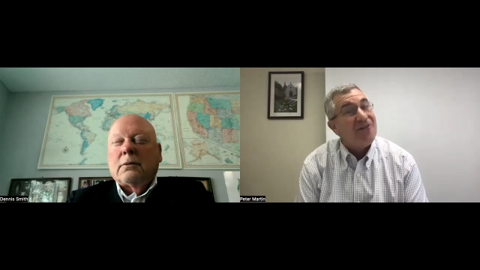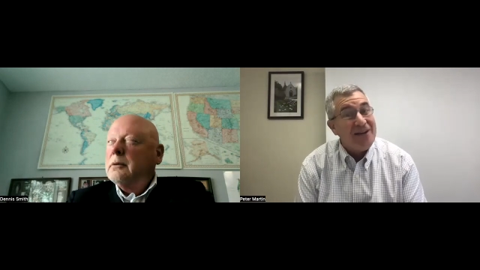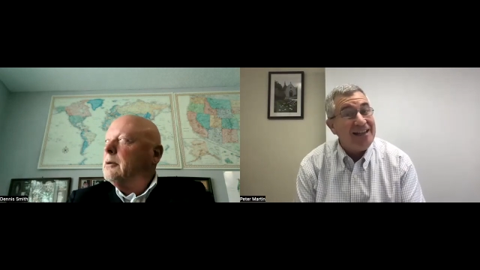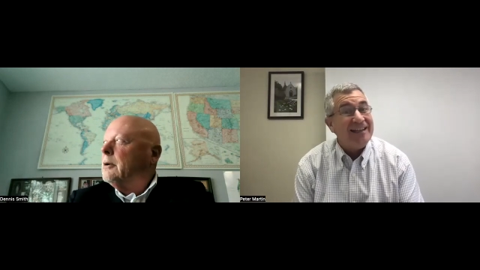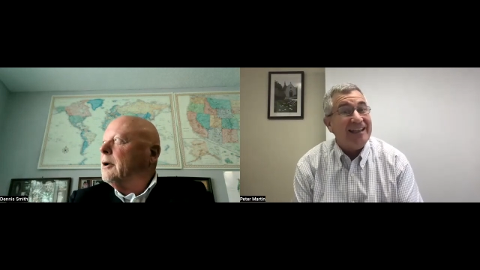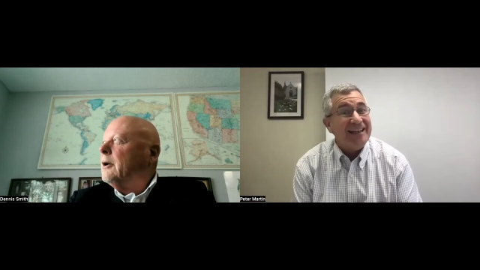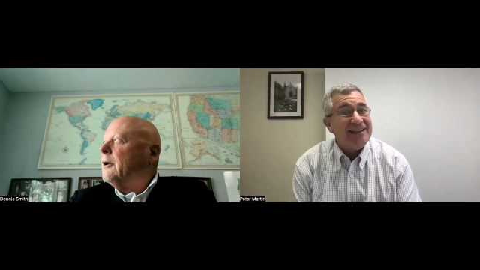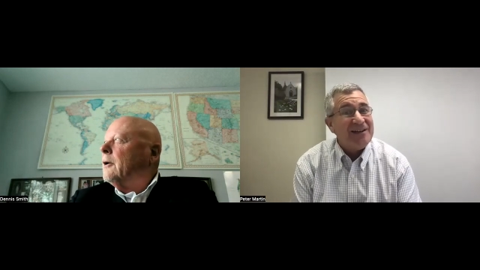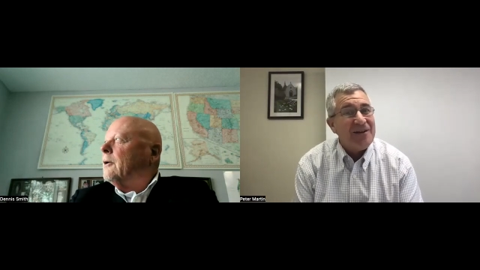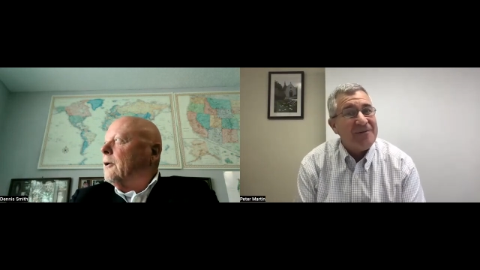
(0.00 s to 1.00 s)
Speaker 1: oh, really?
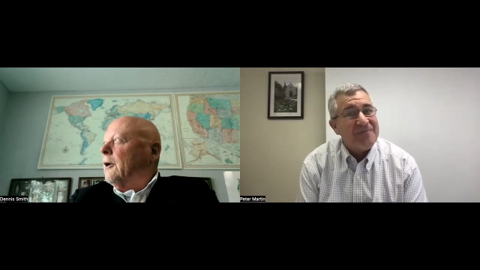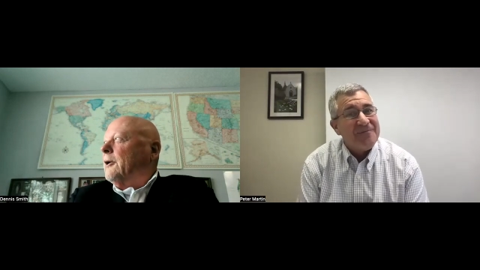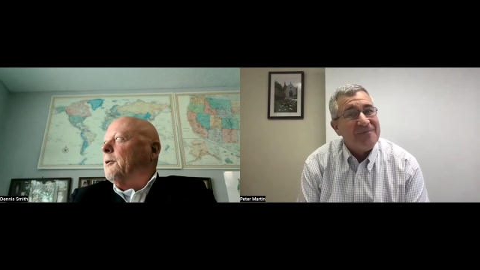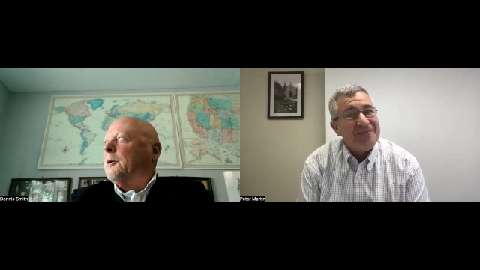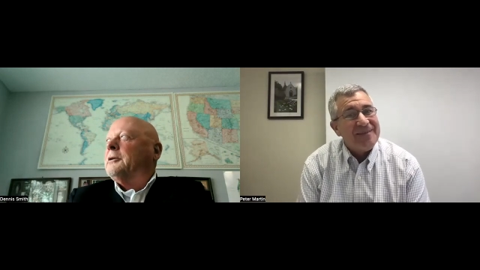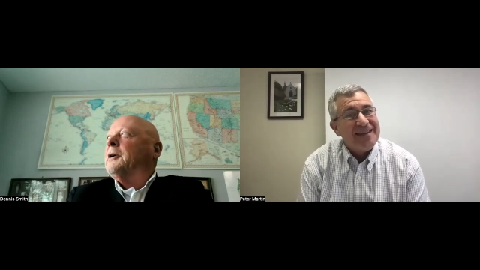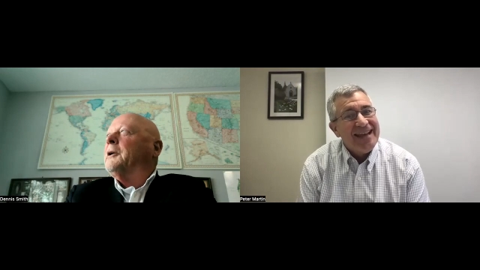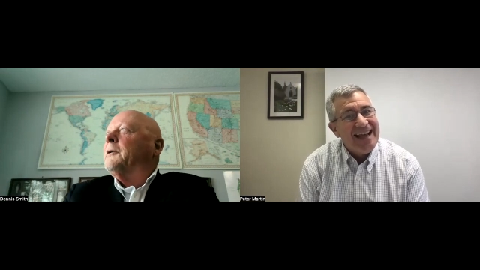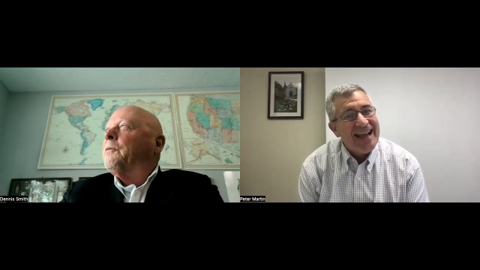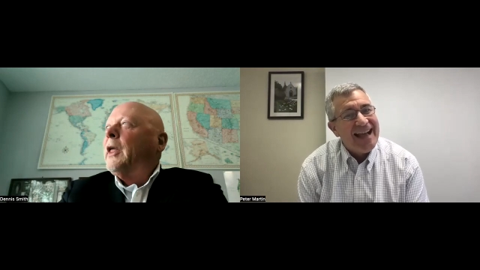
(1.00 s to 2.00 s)
Speaker 2: Well,
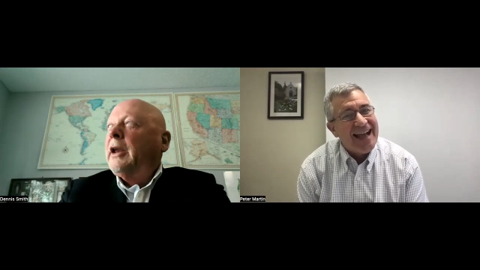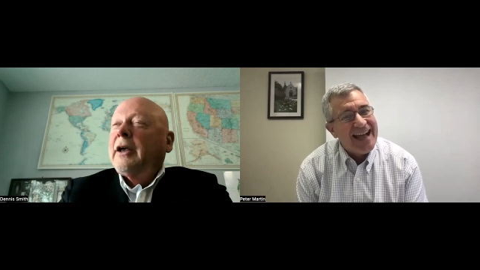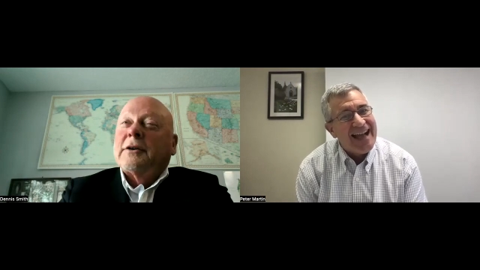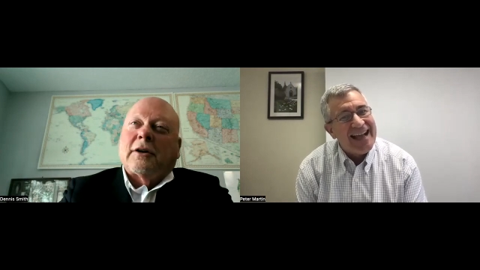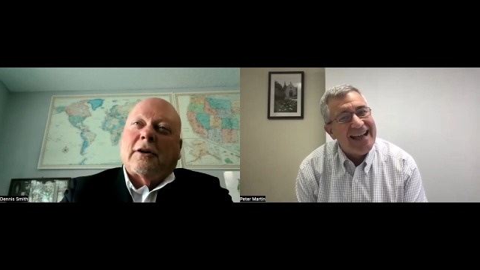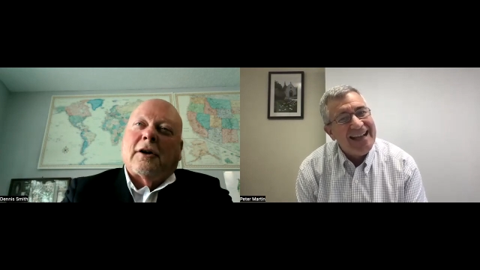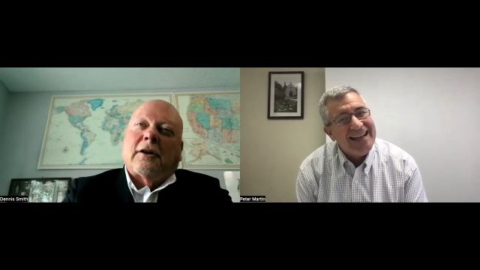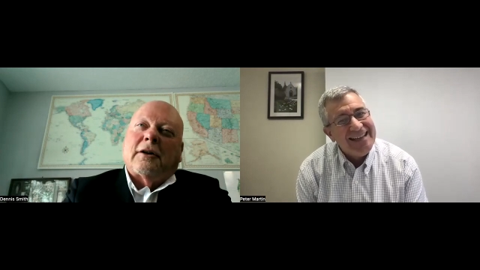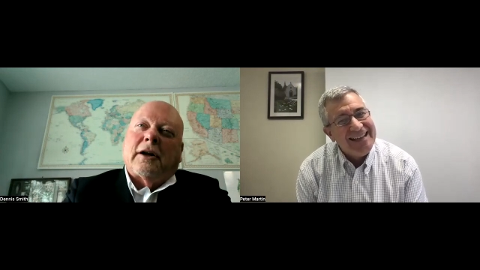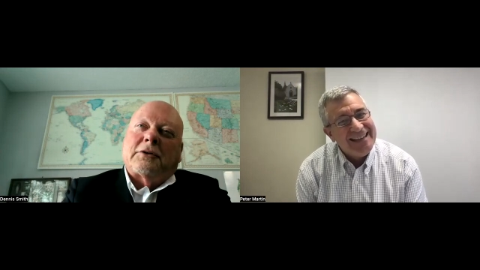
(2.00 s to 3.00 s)
oh, it is a
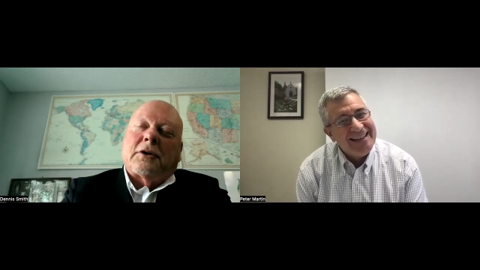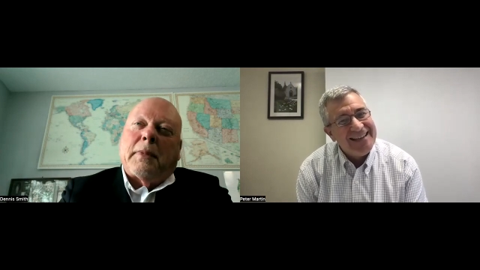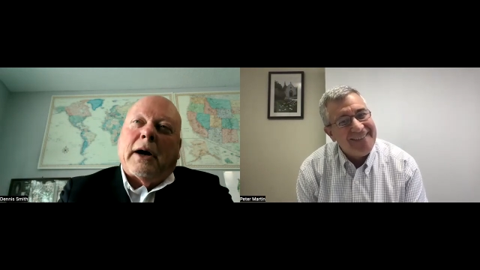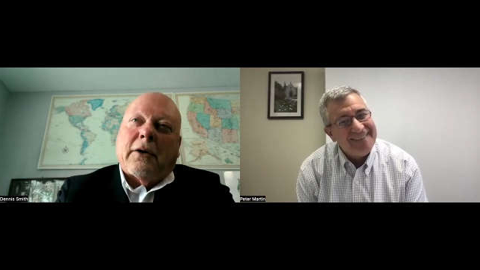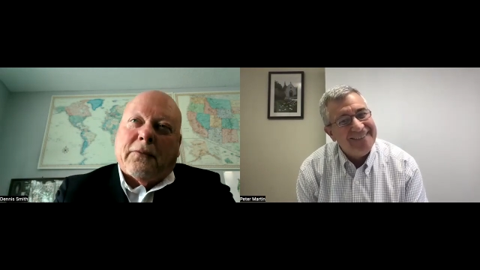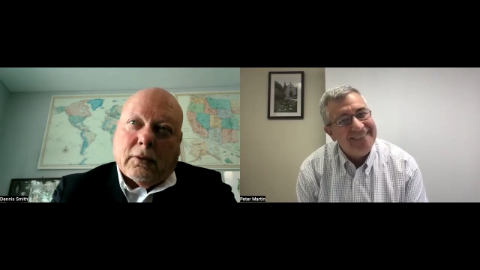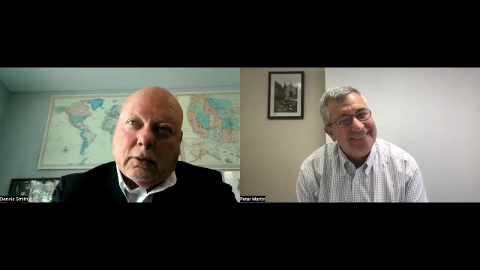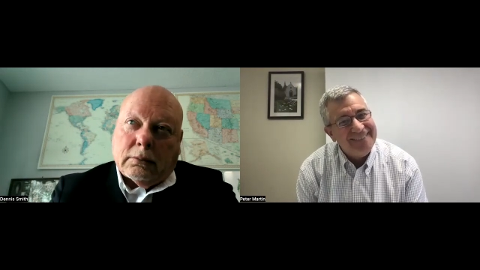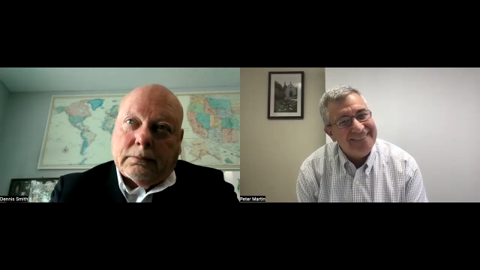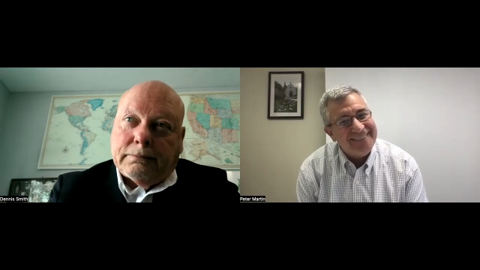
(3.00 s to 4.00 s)
little, it's a
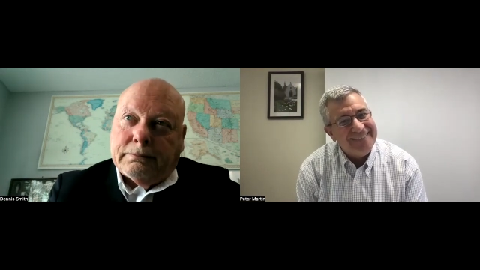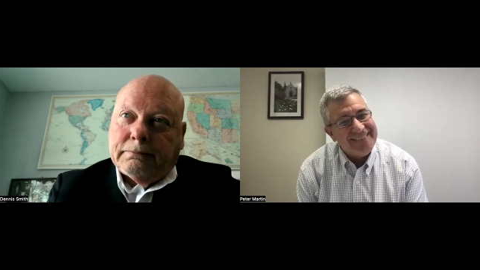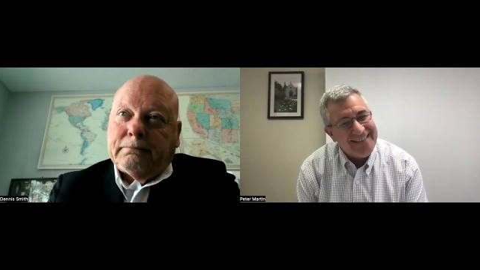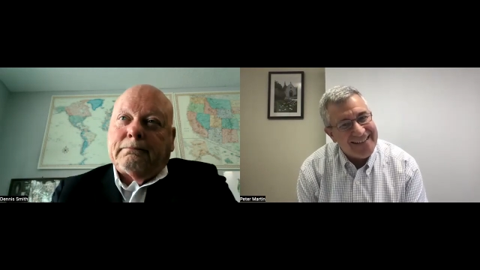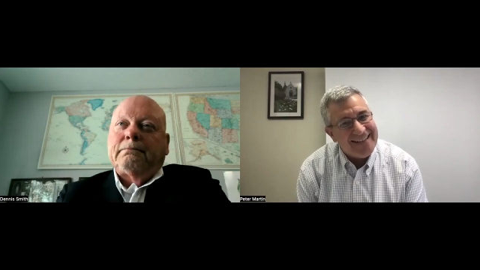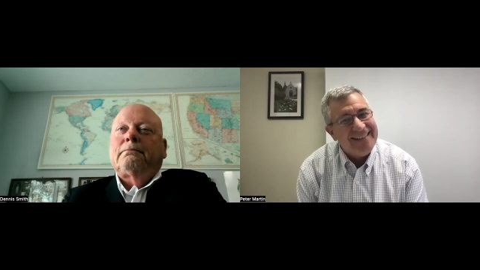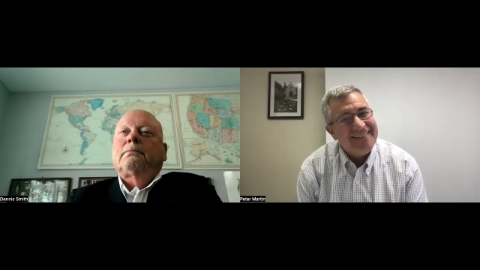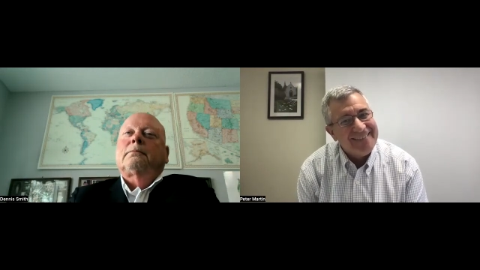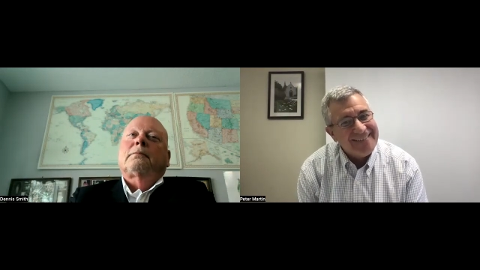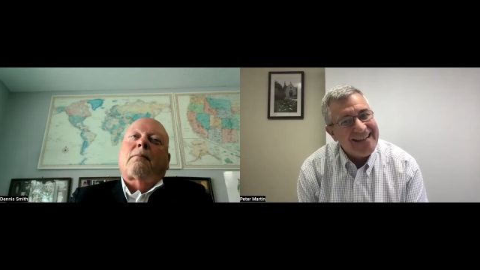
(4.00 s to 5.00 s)
mouthful.
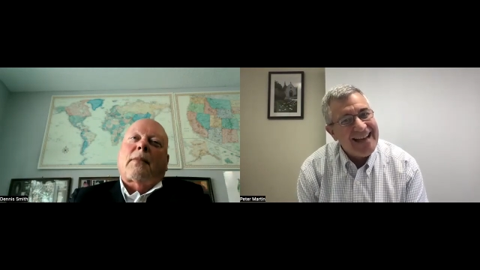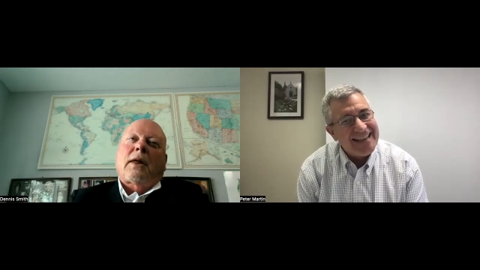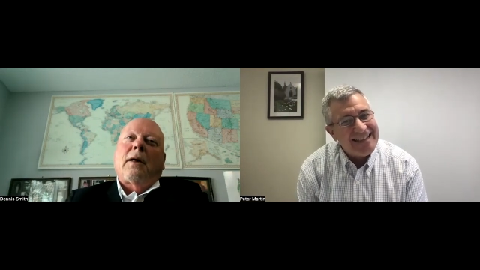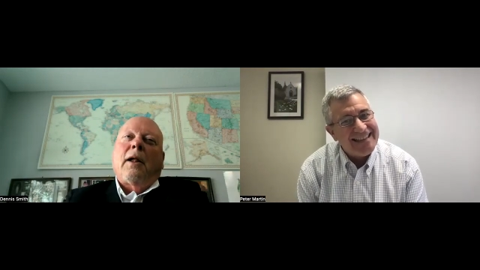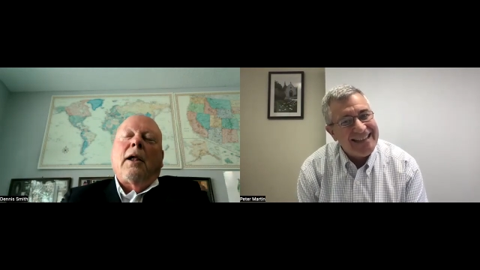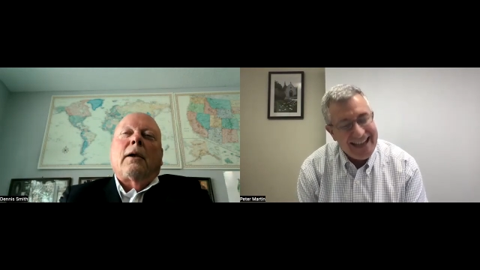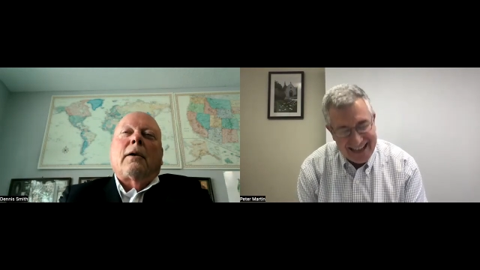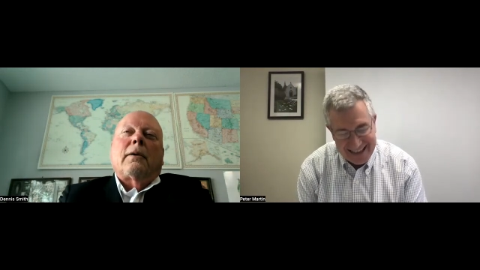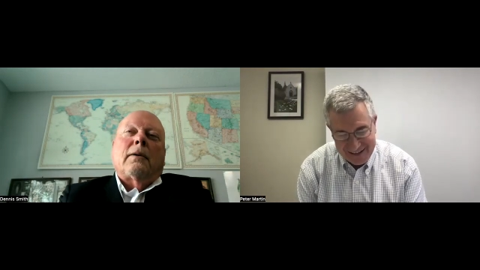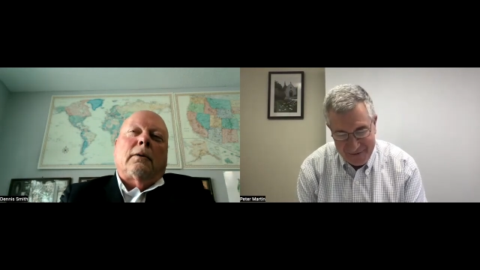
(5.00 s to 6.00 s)
Speaker 1: yes.
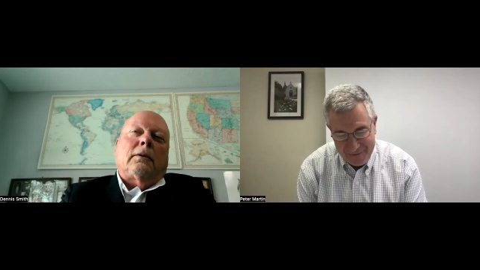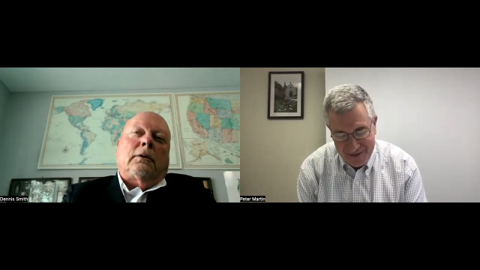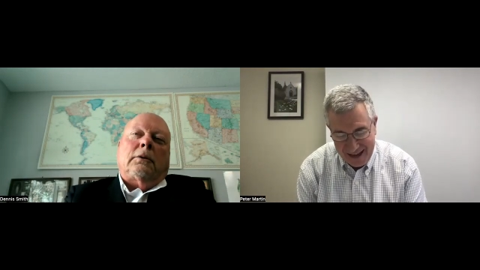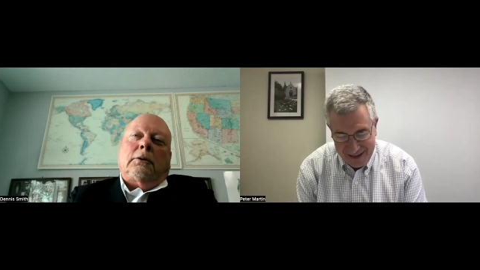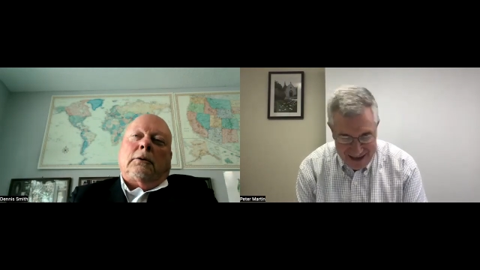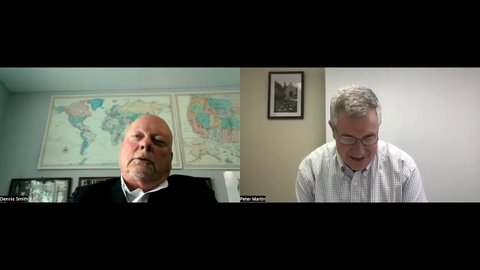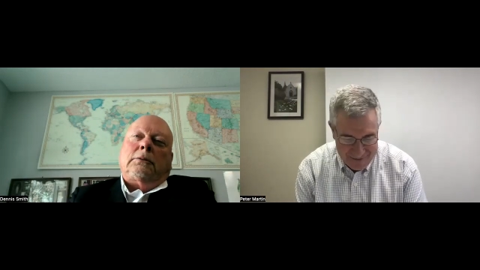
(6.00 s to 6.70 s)
Yeah. I like, it.